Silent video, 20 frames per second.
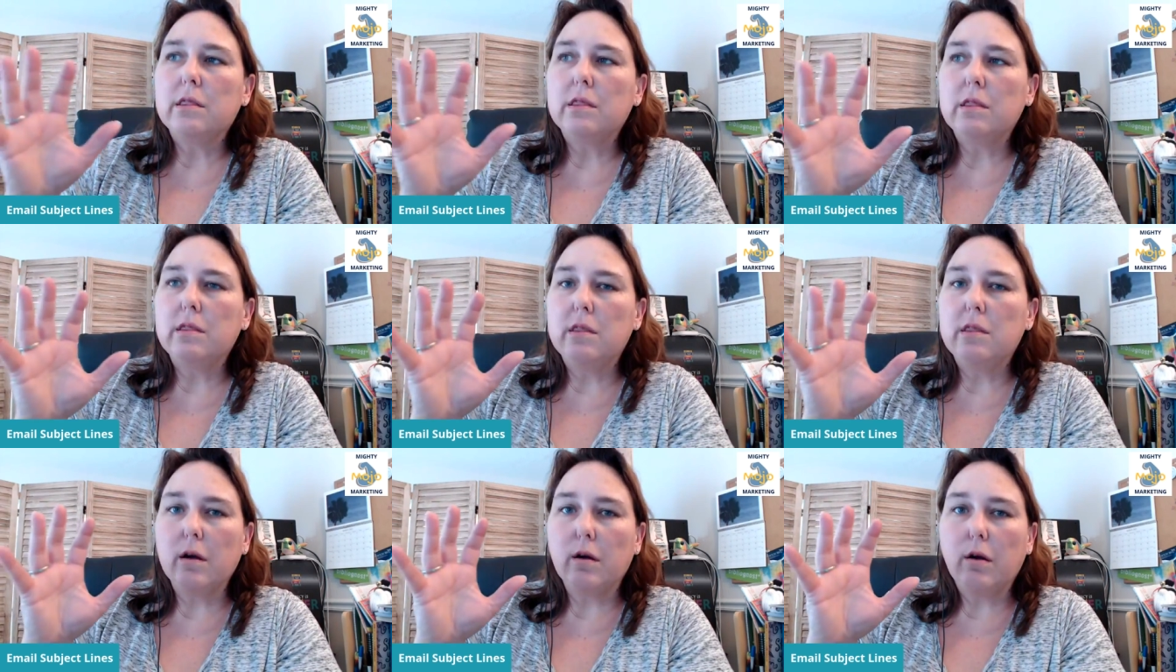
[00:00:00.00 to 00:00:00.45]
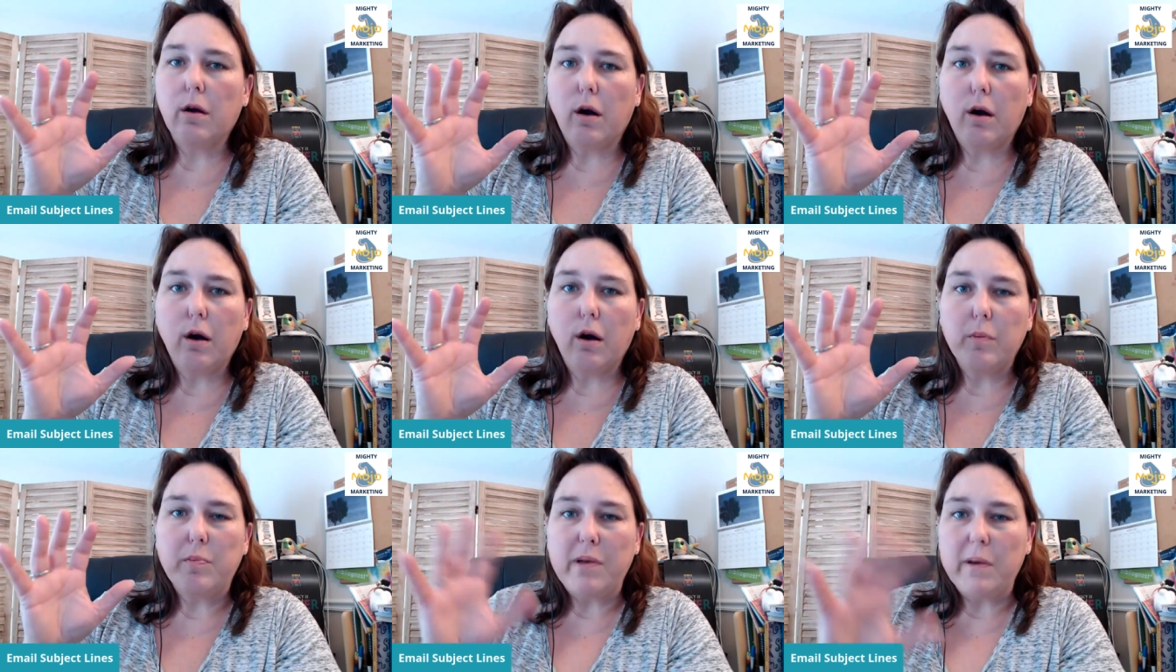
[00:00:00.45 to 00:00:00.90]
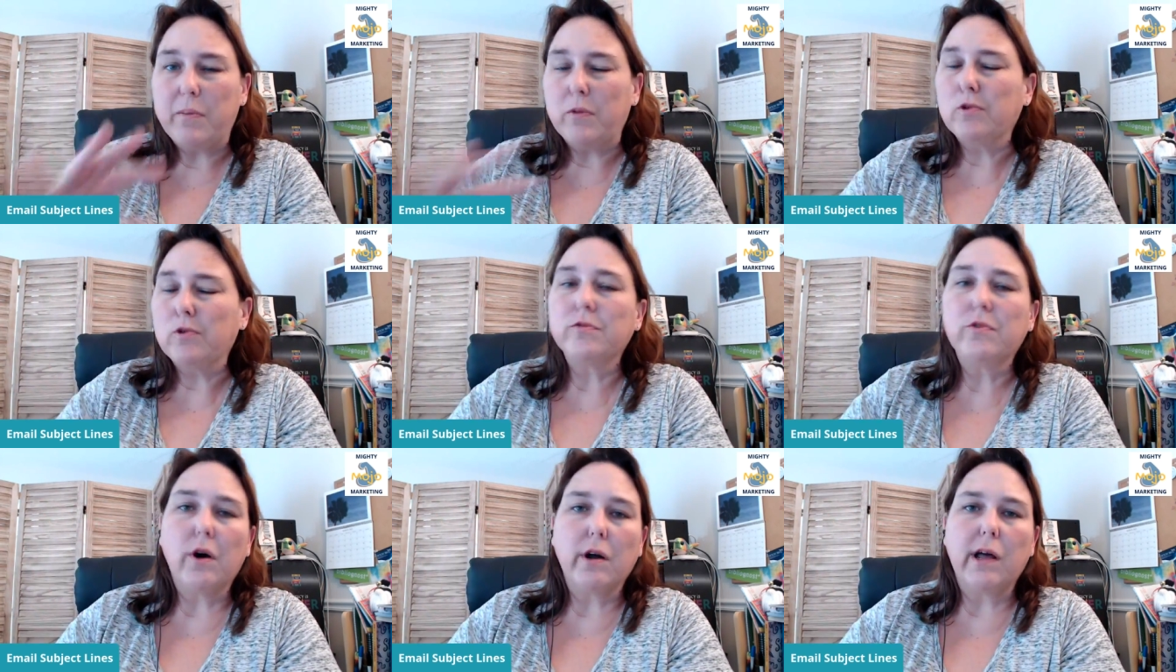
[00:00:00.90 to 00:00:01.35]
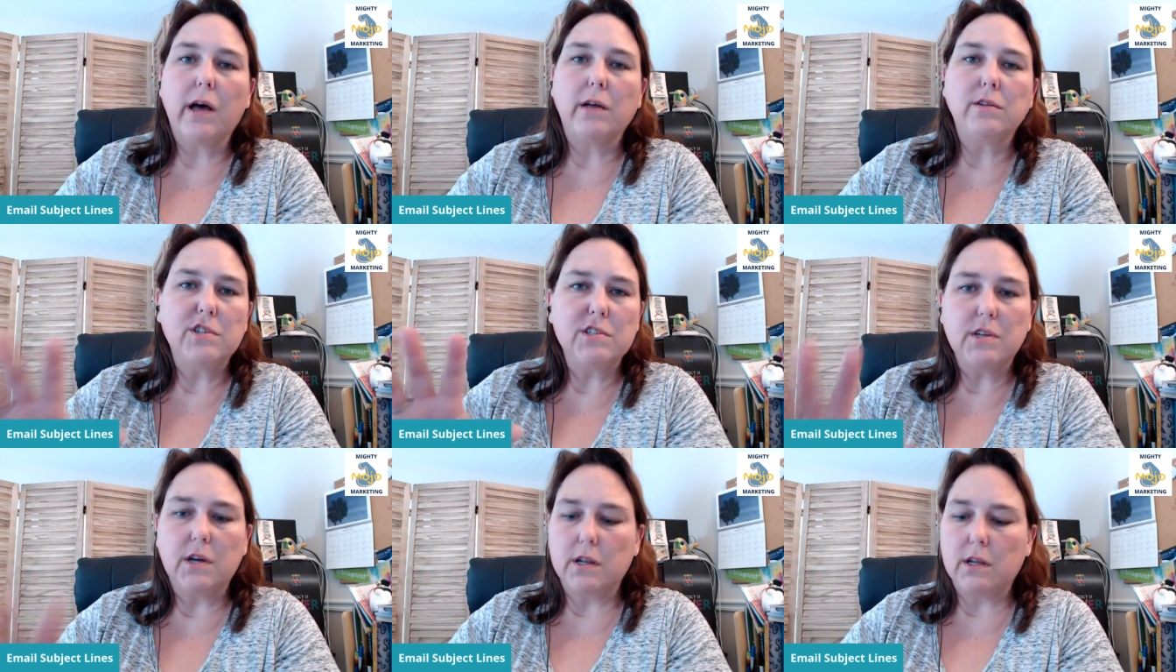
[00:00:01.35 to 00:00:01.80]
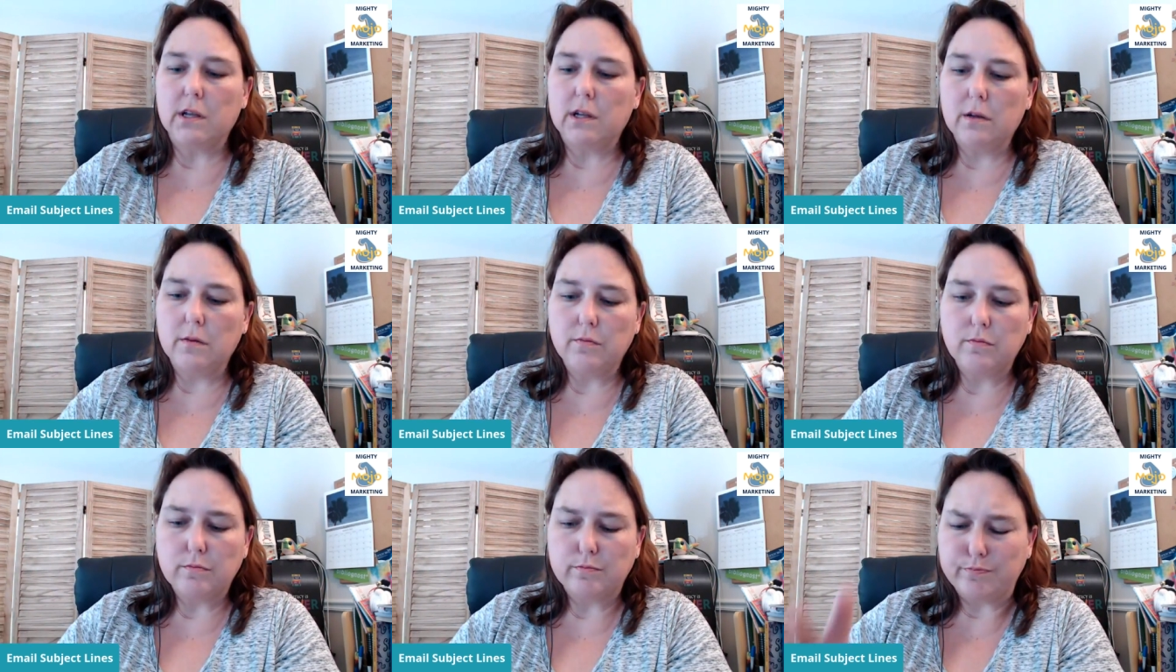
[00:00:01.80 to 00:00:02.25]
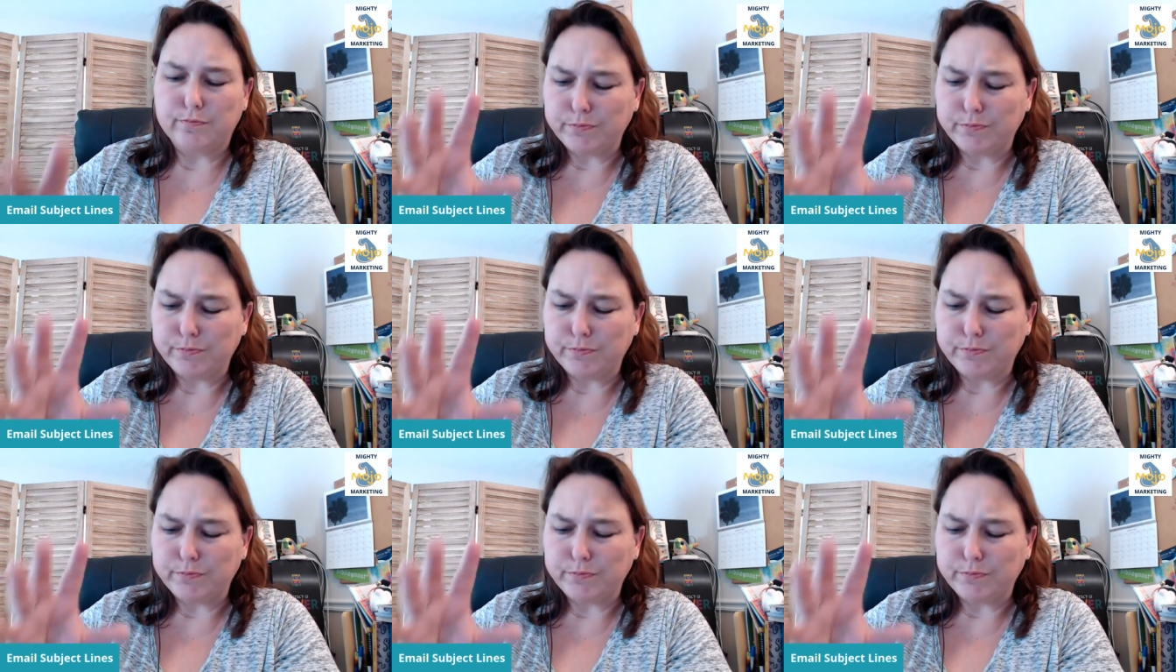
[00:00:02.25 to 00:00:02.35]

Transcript: There are people who've gone out and studied